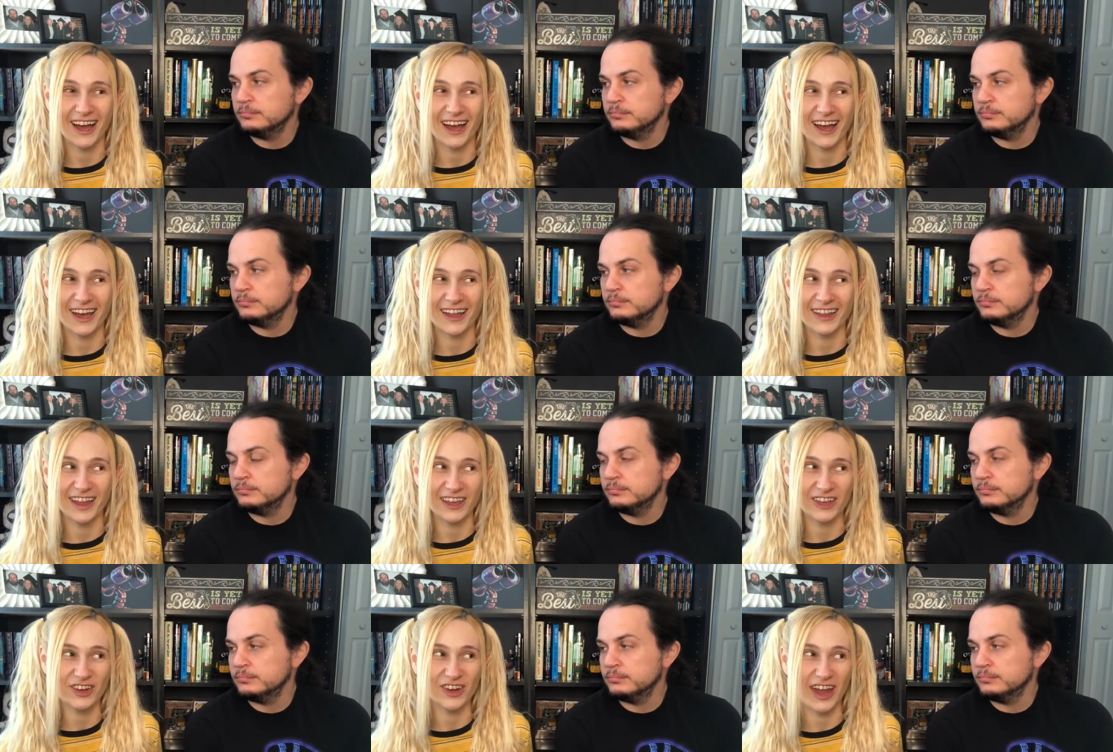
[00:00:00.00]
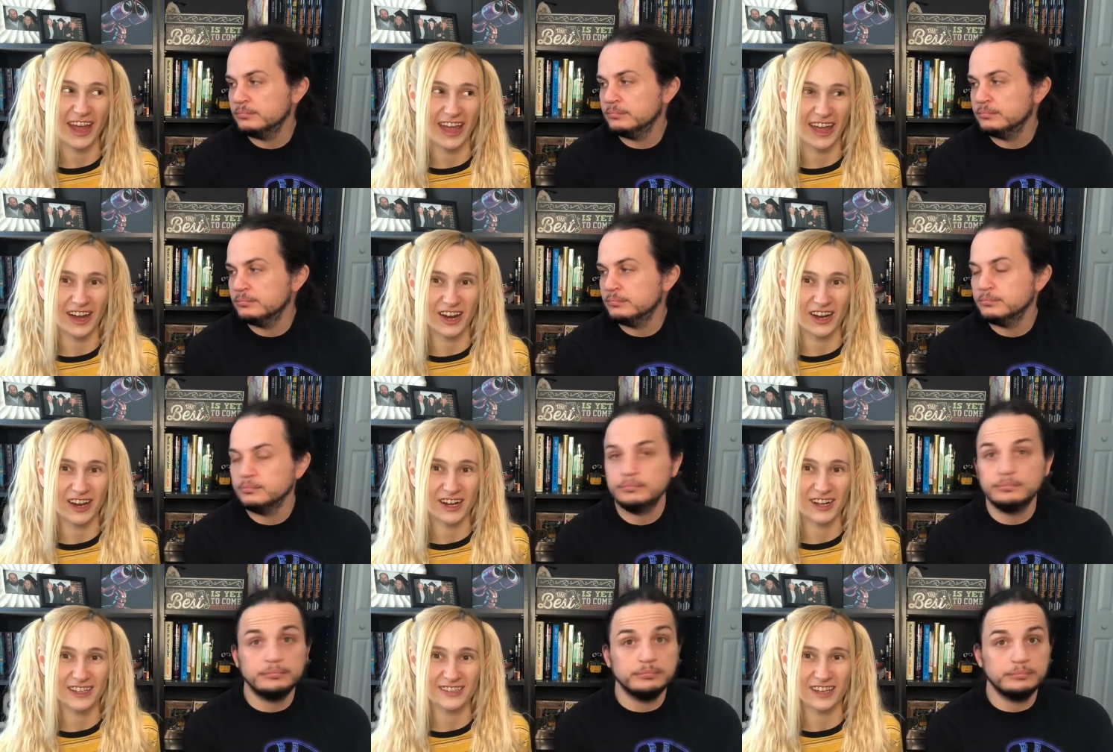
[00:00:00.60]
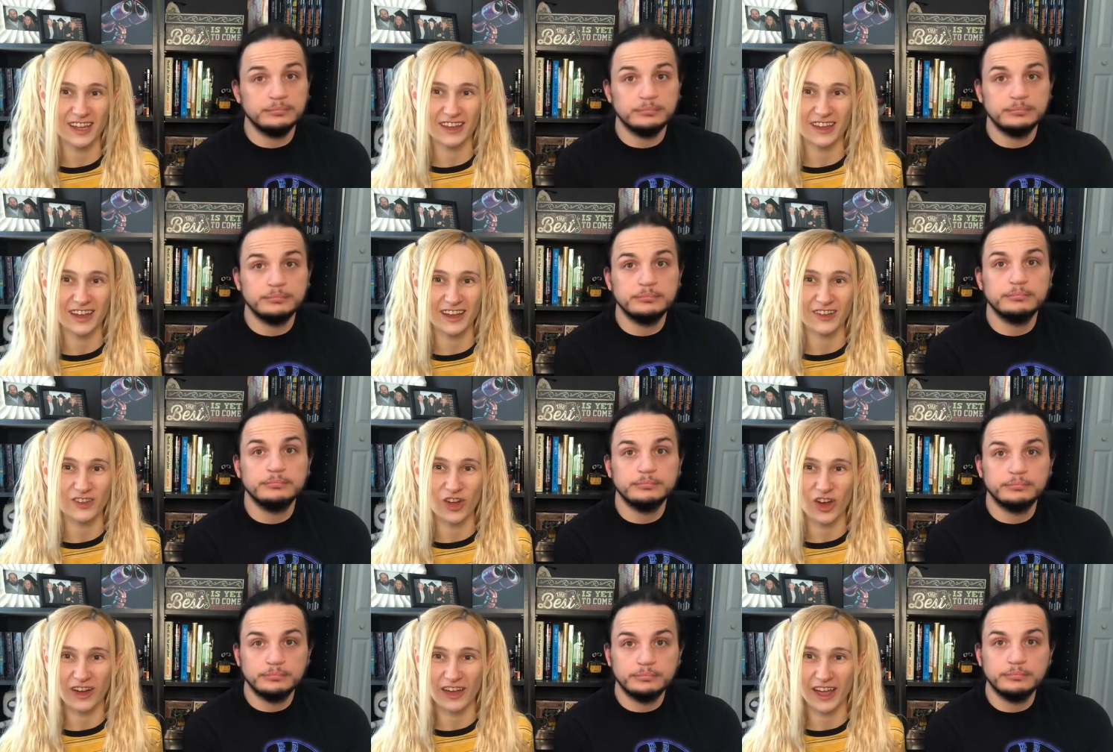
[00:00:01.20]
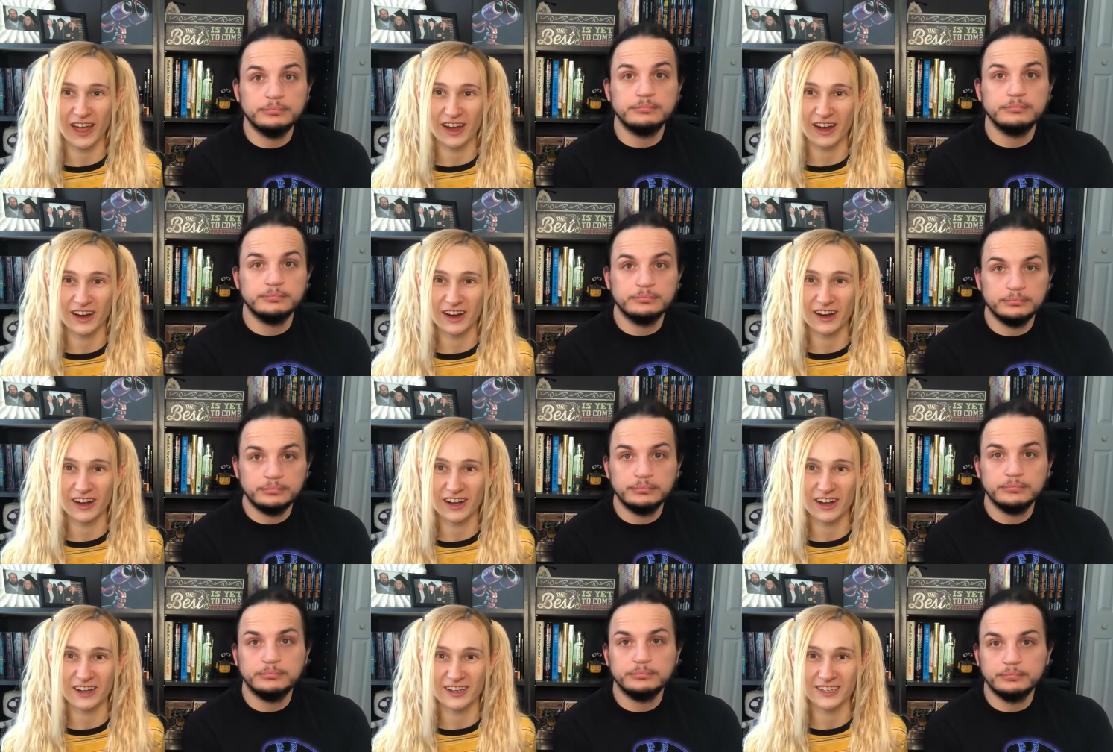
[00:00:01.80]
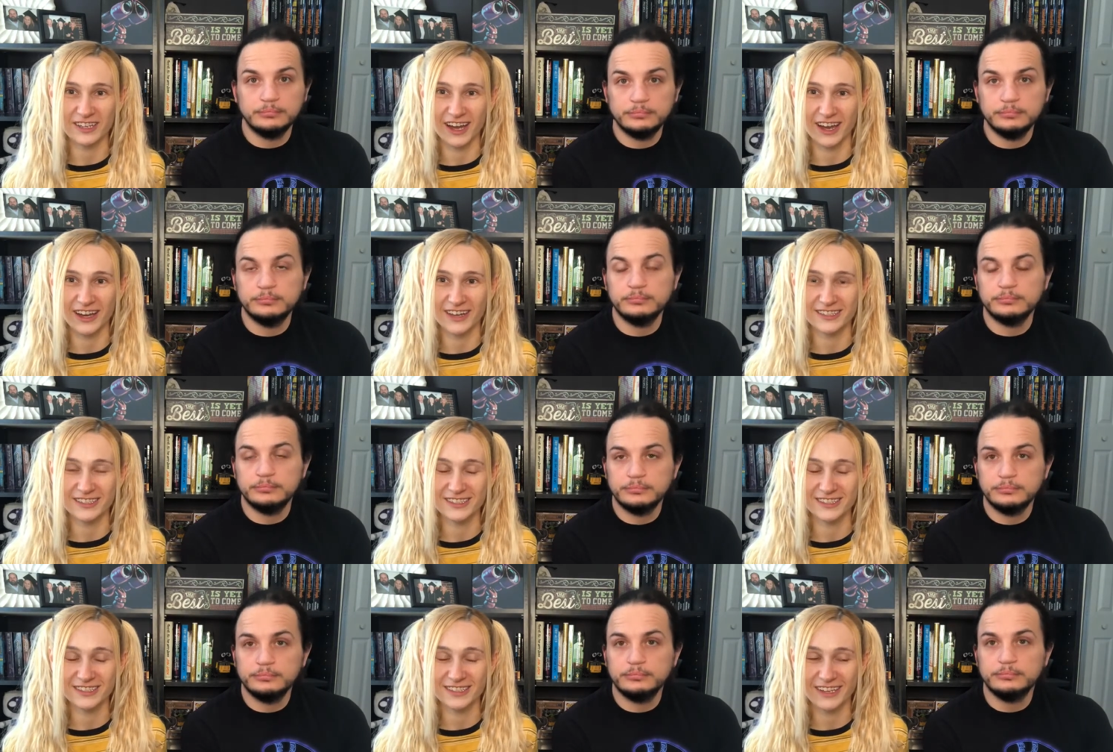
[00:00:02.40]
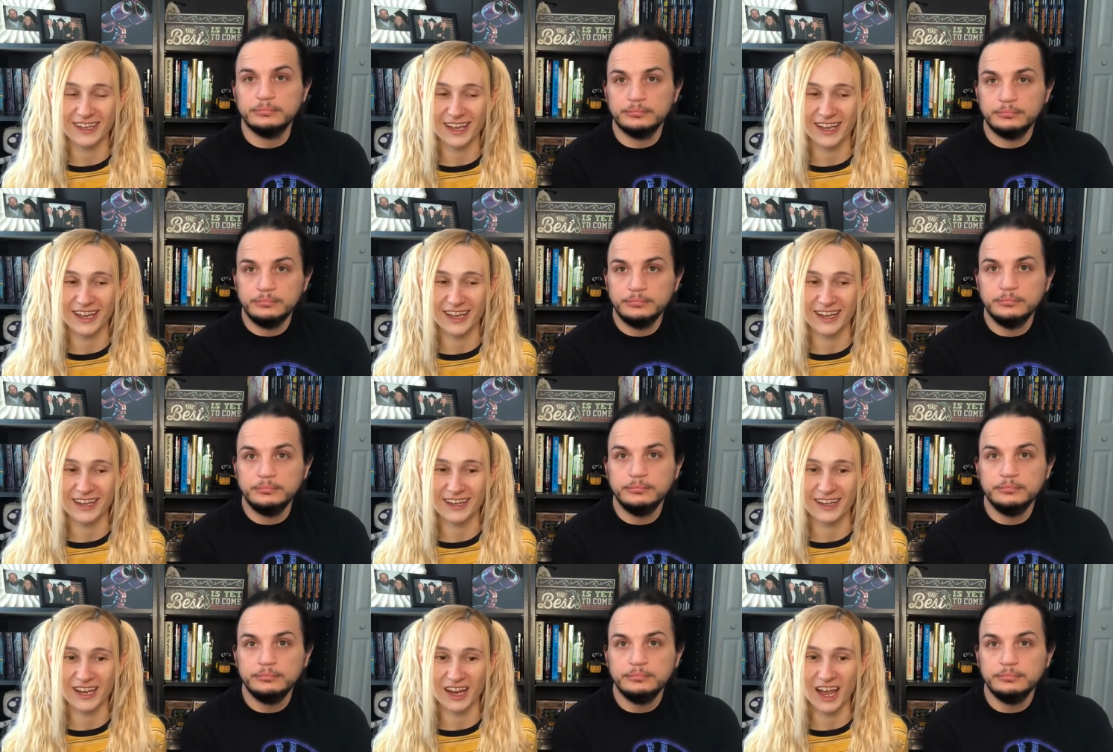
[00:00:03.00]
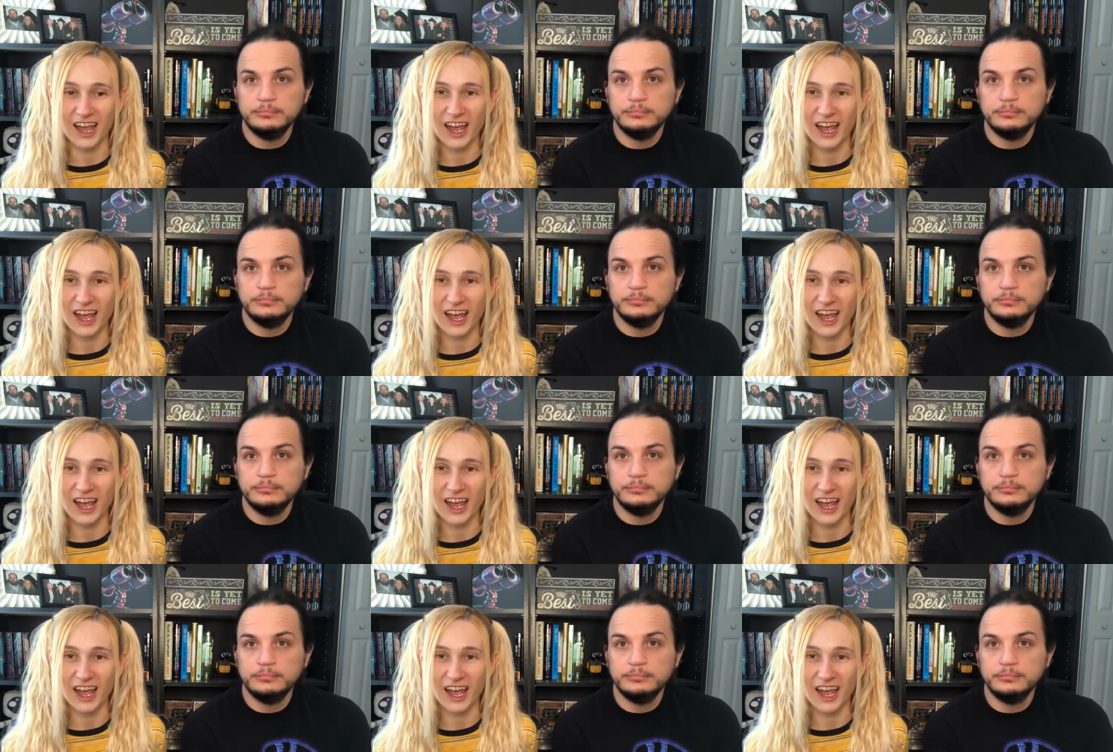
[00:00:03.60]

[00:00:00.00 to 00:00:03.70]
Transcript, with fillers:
Speaker 1: i like your hair because i like long hair on guys mm-hmm. and